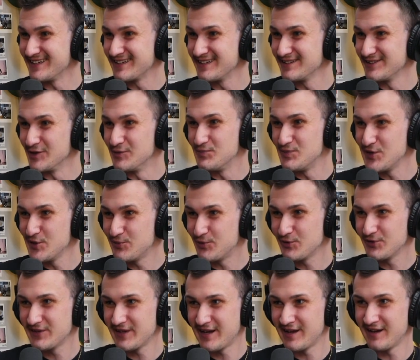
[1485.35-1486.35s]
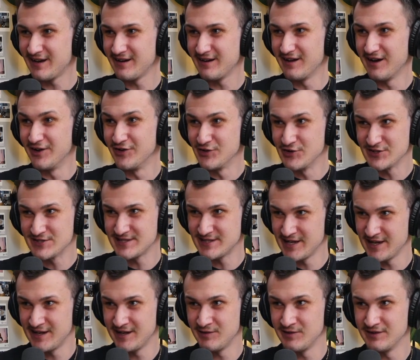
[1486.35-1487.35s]
like the people that
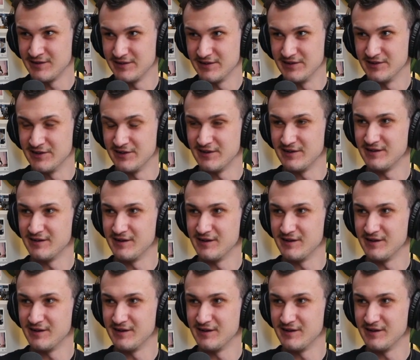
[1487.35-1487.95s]
understand the